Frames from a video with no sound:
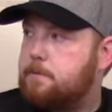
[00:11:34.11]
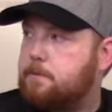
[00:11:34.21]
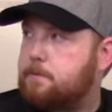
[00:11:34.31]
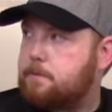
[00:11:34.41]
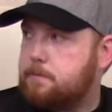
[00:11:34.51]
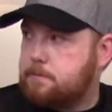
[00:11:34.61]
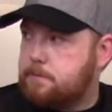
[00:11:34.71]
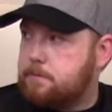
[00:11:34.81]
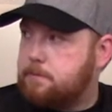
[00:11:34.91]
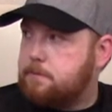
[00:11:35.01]

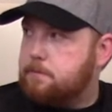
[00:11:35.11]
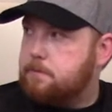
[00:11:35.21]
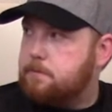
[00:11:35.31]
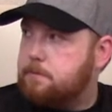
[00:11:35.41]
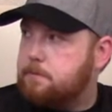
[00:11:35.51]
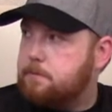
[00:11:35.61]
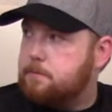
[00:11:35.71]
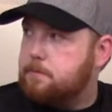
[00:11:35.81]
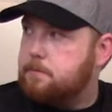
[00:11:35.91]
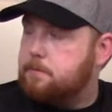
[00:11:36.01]

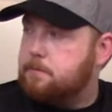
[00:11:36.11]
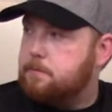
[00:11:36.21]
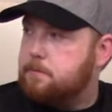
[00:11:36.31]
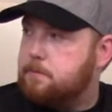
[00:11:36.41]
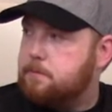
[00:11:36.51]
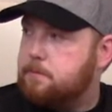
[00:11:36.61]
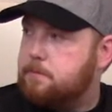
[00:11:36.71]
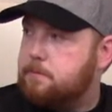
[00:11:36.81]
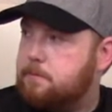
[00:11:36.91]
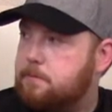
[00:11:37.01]

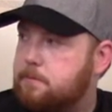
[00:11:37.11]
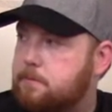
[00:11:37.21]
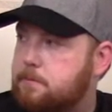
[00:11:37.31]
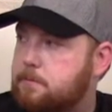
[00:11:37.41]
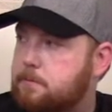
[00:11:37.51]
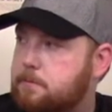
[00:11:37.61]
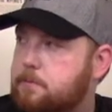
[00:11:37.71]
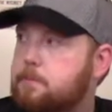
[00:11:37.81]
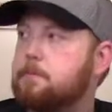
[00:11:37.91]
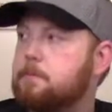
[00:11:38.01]
(not speaking)